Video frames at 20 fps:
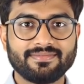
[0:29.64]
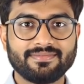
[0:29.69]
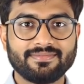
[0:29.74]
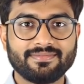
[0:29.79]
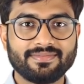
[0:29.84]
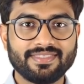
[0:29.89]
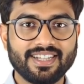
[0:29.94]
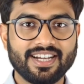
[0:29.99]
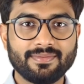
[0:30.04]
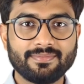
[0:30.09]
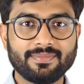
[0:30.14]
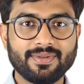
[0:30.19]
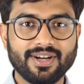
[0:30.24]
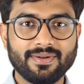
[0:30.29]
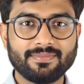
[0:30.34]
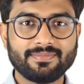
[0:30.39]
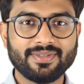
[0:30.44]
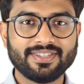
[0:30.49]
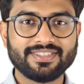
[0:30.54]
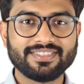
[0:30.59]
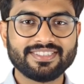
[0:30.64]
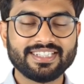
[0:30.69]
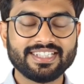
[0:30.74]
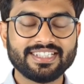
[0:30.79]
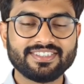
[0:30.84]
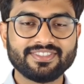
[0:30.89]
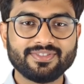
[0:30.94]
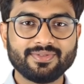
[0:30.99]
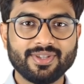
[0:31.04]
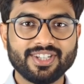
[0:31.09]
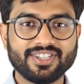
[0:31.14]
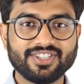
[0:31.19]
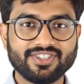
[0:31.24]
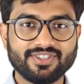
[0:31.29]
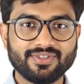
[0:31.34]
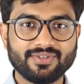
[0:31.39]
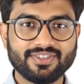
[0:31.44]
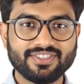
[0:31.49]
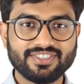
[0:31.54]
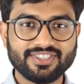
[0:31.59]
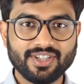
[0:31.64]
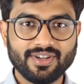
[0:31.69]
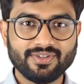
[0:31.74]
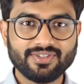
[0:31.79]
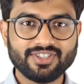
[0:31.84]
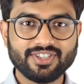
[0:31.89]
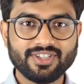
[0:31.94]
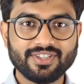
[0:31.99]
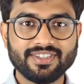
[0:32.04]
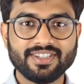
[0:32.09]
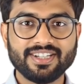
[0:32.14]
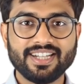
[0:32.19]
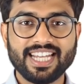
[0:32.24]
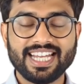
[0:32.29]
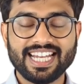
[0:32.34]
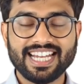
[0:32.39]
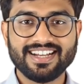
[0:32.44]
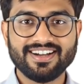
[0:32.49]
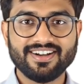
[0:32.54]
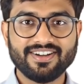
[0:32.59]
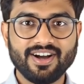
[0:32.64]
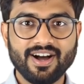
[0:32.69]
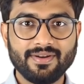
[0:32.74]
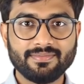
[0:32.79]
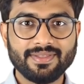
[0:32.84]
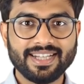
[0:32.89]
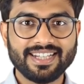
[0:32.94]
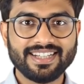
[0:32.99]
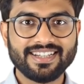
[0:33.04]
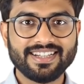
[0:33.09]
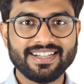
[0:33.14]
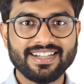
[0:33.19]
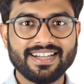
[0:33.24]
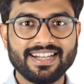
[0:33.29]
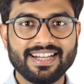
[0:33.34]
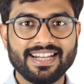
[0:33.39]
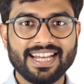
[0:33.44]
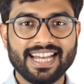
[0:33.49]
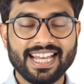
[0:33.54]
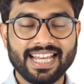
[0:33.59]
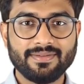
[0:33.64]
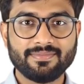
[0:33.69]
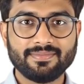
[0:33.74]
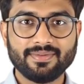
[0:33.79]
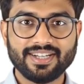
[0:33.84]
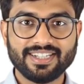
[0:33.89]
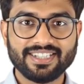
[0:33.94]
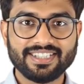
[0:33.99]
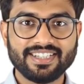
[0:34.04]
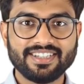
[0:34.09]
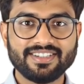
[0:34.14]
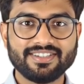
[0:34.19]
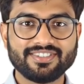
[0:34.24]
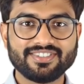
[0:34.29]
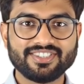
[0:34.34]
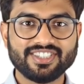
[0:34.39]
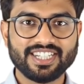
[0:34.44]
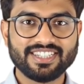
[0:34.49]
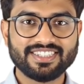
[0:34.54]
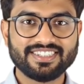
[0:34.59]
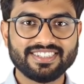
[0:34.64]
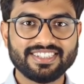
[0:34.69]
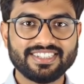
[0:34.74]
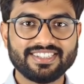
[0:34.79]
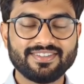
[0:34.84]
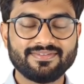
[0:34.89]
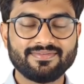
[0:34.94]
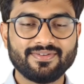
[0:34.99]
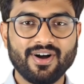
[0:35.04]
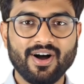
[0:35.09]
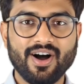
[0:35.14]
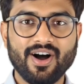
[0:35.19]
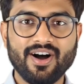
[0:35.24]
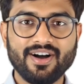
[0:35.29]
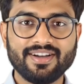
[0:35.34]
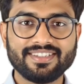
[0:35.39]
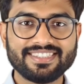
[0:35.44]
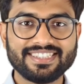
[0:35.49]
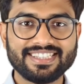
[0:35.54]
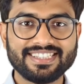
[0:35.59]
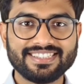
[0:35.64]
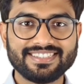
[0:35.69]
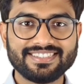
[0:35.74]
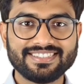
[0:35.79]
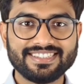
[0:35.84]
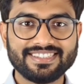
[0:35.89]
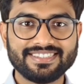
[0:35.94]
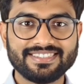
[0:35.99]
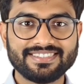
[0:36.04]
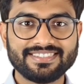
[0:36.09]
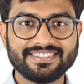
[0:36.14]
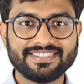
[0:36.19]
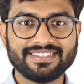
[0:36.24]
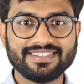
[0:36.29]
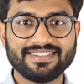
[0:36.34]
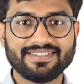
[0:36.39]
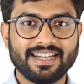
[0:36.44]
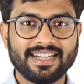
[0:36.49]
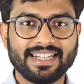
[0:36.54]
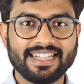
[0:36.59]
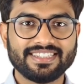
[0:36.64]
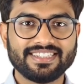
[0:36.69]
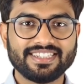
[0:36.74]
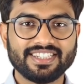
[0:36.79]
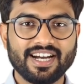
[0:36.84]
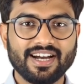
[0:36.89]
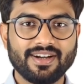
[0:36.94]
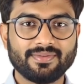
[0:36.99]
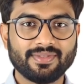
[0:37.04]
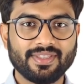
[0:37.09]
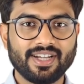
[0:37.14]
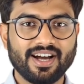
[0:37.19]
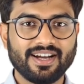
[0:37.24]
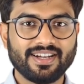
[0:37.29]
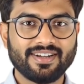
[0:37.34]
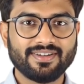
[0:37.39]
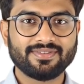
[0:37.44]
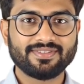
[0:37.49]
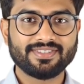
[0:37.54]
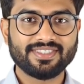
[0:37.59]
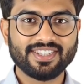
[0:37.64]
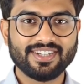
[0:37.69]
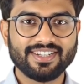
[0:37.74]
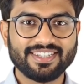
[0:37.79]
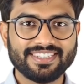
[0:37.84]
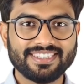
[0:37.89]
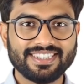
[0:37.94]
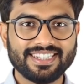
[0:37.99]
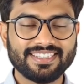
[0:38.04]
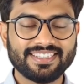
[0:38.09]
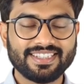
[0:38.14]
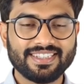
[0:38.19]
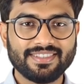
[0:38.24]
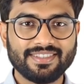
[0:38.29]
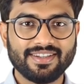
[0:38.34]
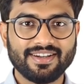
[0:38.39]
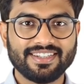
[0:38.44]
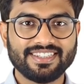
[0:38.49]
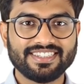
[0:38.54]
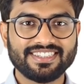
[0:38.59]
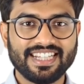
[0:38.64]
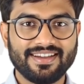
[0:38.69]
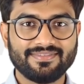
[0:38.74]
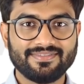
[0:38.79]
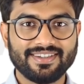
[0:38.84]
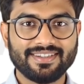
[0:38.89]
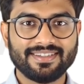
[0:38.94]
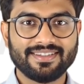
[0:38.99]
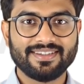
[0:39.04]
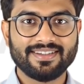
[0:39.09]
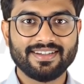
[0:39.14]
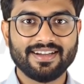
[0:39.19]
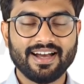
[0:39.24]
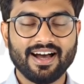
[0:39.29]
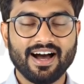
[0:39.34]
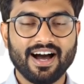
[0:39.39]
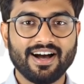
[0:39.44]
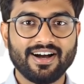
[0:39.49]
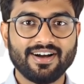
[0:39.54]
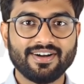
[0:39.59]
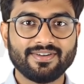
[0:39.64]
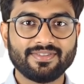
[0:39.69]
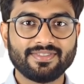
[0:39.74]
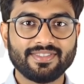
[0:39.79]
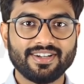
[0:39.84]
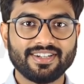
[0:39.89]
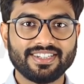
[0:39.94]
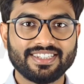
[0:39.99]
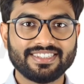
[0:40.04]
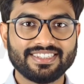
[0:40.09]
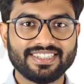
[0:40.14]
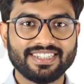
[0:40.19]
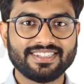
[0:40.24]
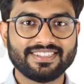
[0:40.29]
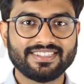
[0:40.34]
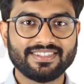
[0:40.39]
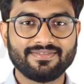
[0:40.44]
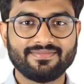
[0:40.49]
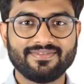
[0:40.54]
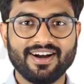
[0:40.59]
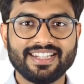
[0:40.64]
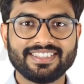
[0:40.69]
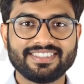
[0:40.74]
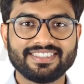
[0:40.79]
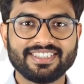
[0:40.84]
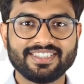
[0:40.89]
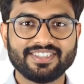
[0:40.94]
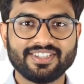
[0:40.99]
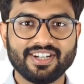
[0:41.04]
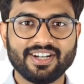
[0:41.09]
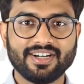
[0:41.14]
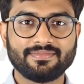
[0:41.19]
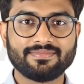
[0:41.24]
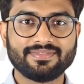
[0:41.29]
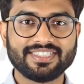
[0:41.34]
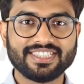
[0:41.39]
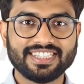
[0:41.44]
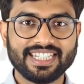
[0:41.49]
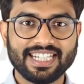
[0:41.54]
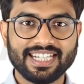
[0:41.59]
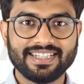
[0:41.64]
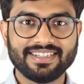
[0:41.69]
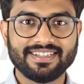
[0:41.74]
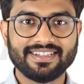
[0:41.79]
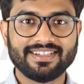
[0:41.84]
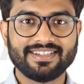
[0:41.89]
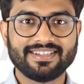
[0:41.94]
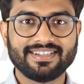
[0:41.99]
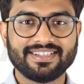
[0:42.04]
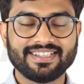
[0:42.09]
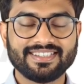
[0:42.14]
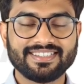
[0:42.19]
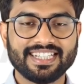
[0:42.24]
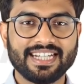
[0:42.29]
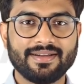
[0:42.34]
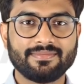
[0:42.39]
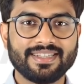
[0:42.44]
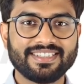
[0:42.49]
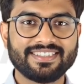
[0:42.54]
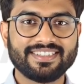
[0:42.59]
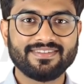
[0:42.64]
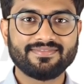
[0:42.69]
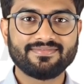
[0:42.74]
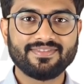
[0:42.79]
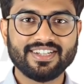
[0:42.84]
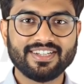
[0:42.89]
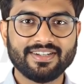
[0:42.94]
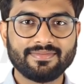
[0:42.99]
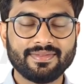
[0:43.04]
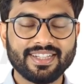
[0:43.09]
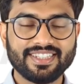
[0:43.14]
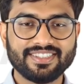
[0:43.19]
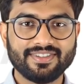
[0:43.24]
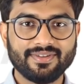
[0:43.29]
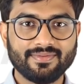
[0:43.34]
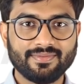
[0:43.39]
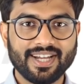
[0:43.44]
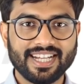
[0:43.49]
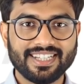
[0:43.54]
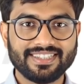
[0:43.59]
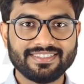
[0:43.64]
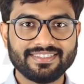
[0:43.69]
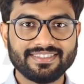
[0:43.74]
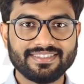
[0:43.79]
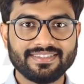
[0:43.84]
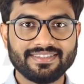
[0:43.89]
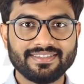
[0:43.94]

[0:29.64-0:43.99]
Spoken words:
Their purpose is to ensure social, economic, and political justice for all citizens. Let's start with Articles 36 and 37. Article 36 defines the term state, same as in fundamental rights.